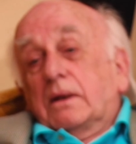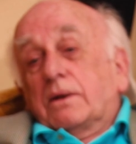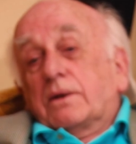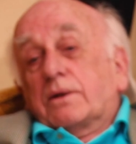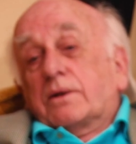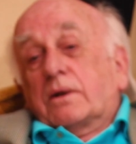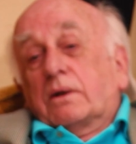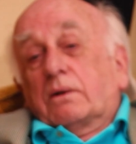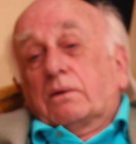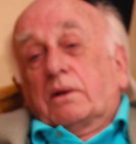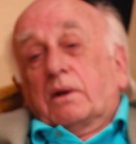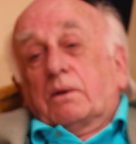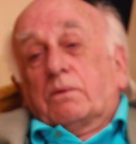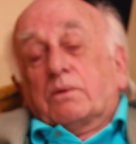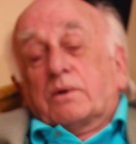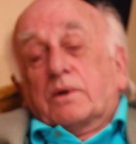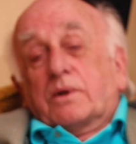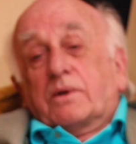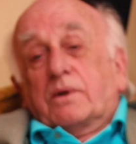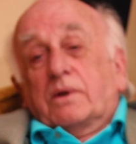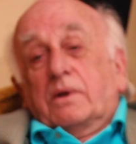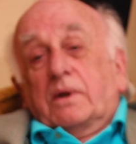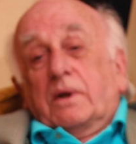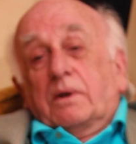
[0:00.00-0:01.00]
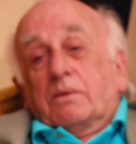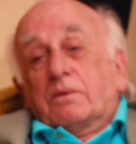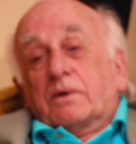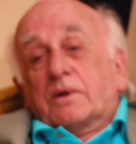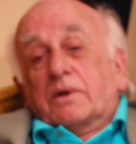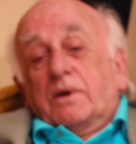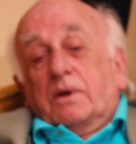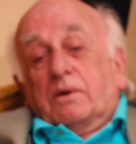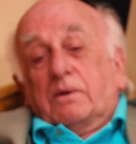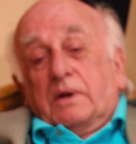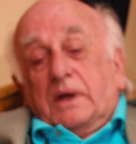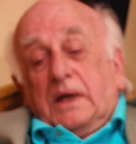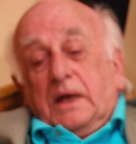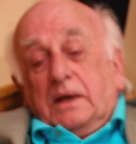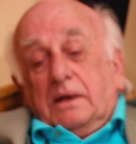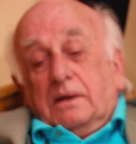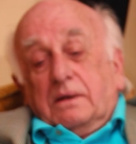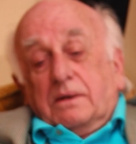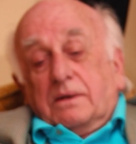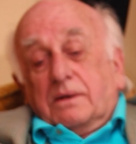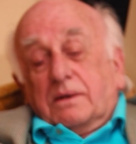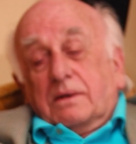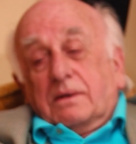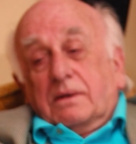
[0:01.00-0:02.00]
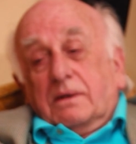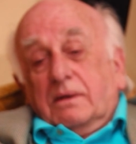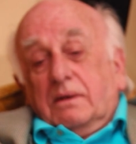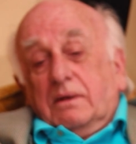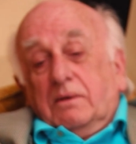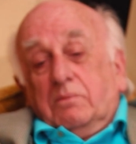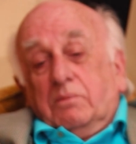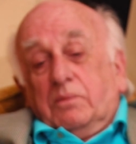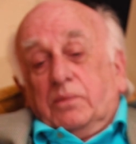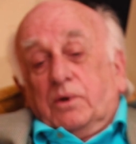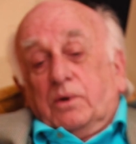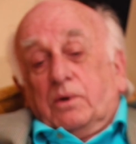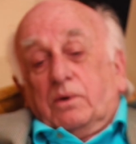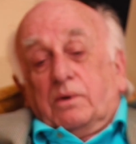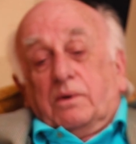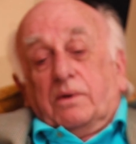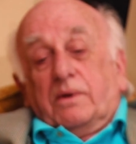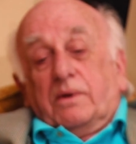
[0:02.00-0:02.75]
So there was no case brought,